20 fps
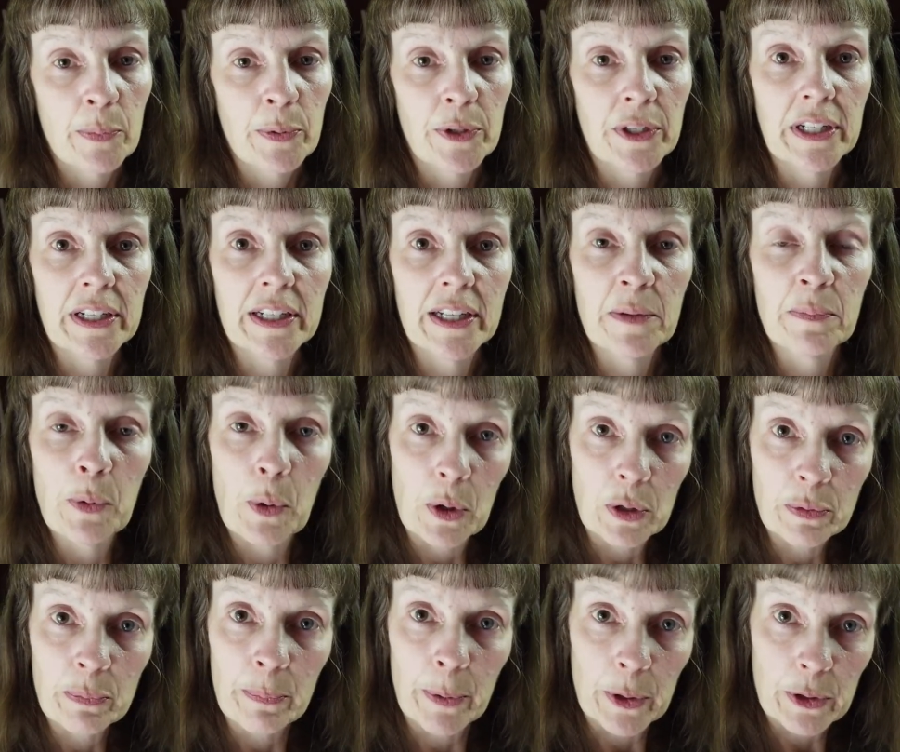a pretty
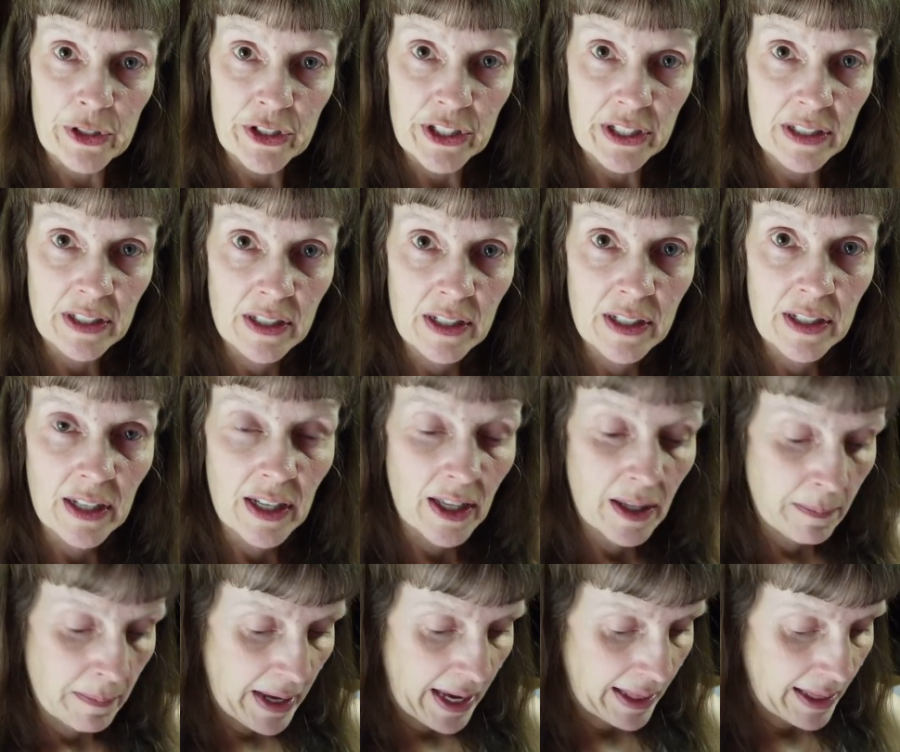important person.
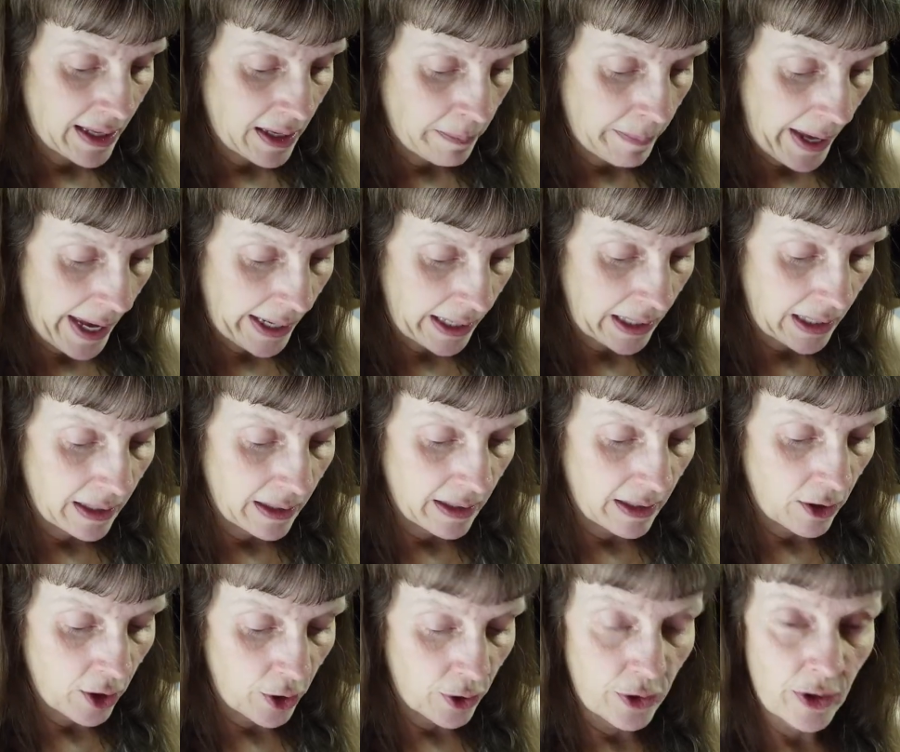I think back in
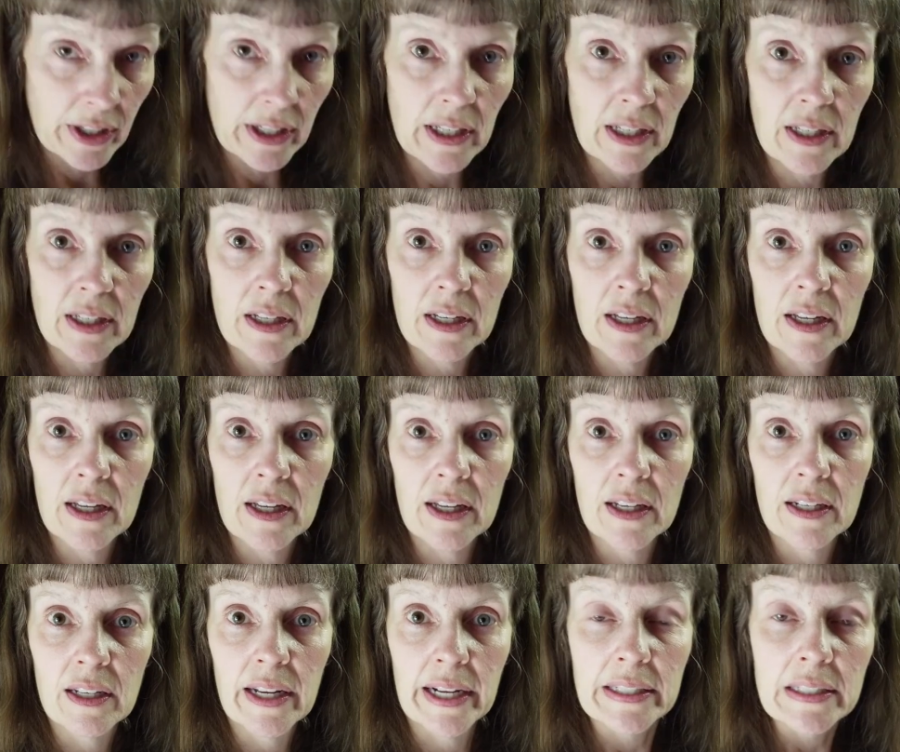the early
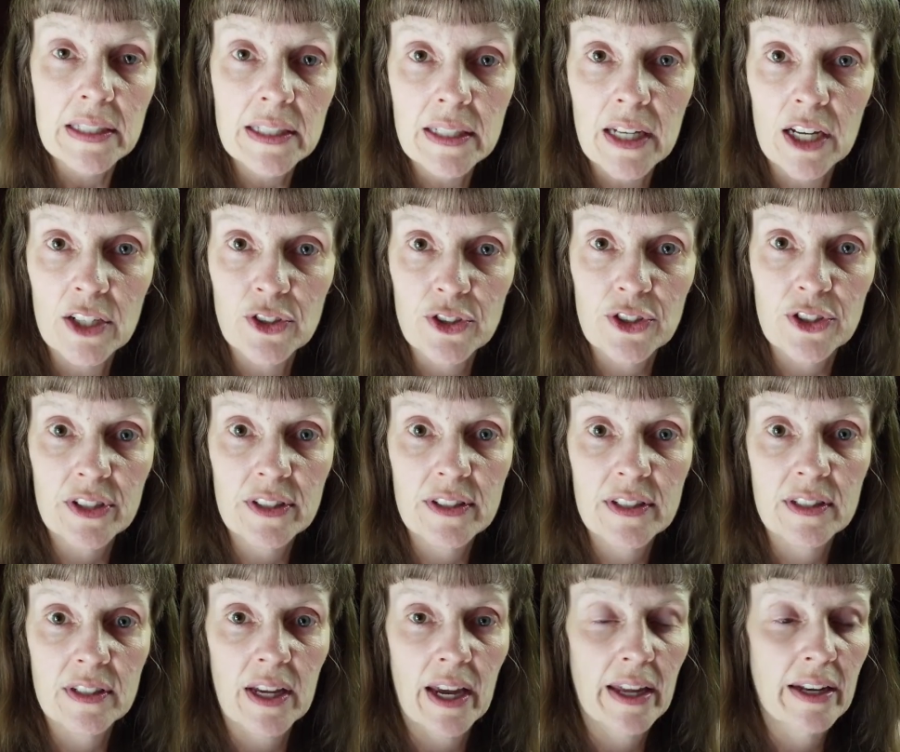
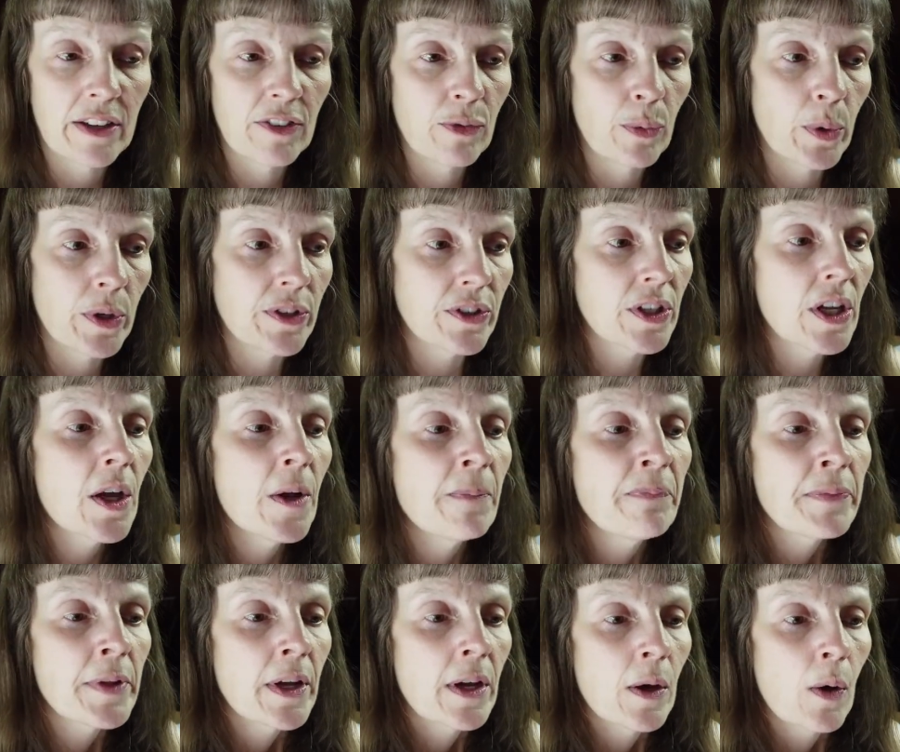1900s, kind of was
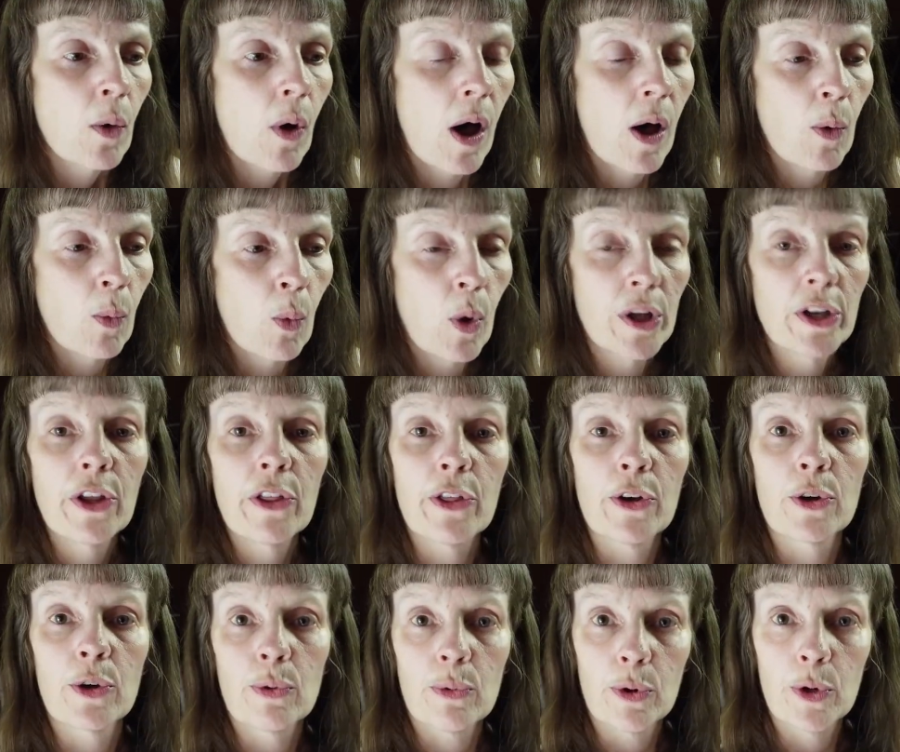one of
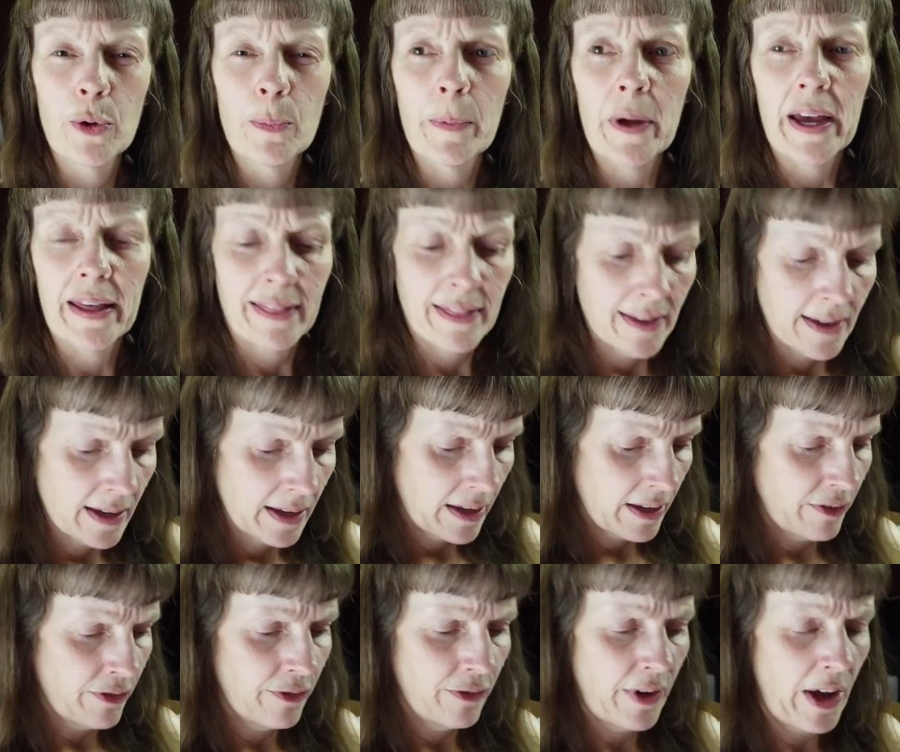the group, I
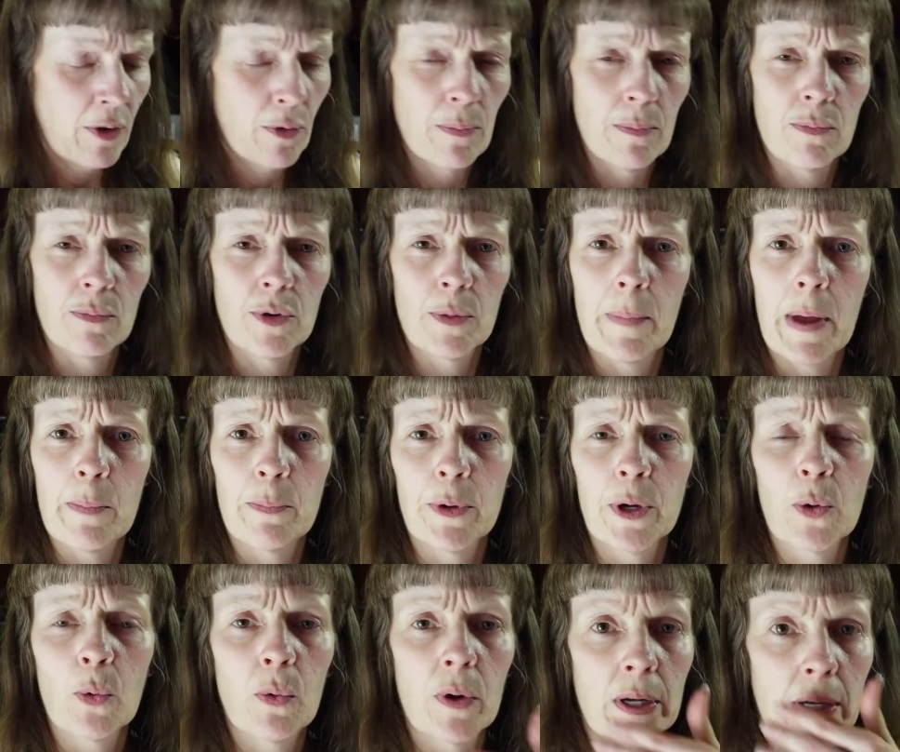think, if I'm
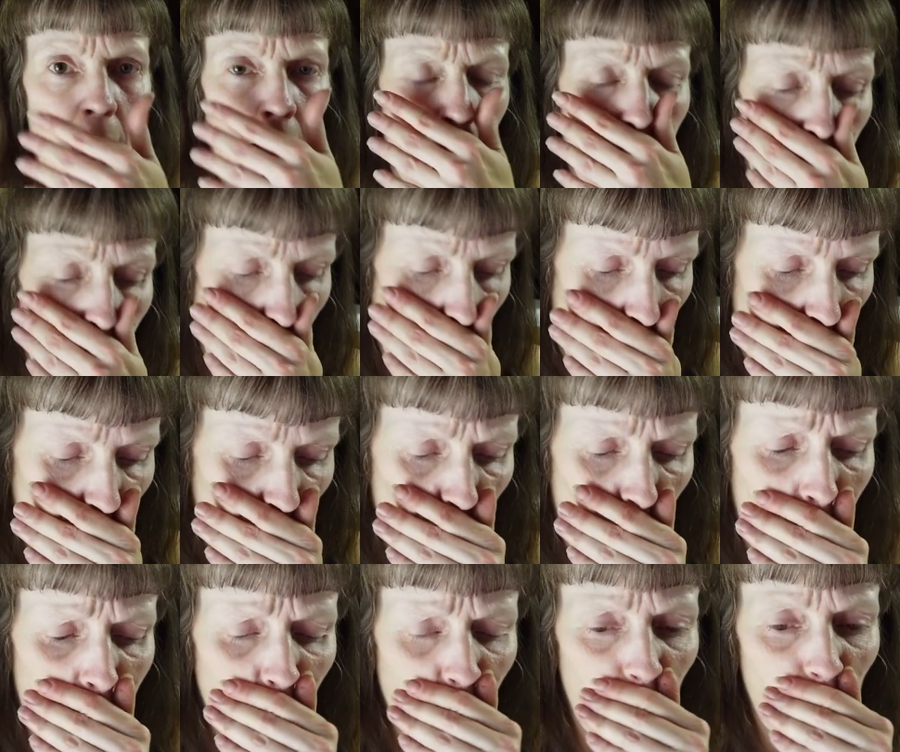remembering what I
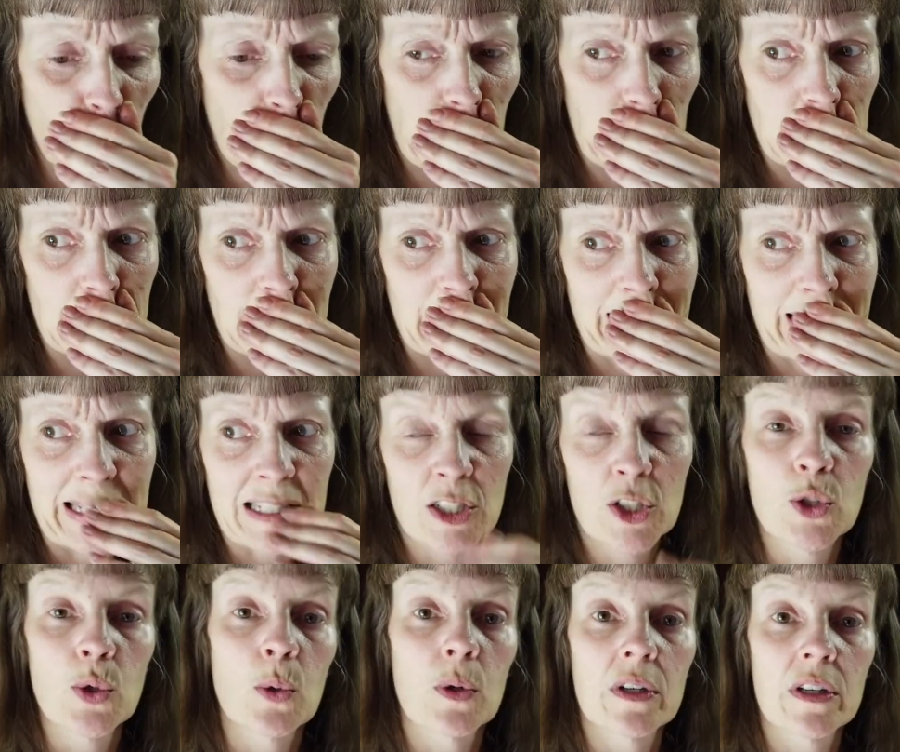read correctly, that
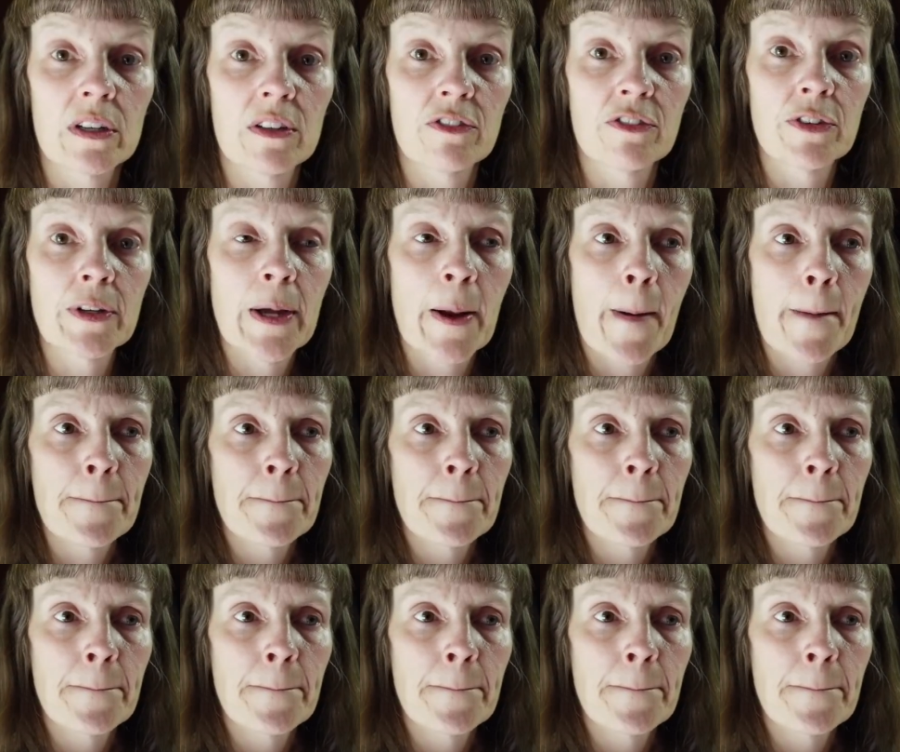sort of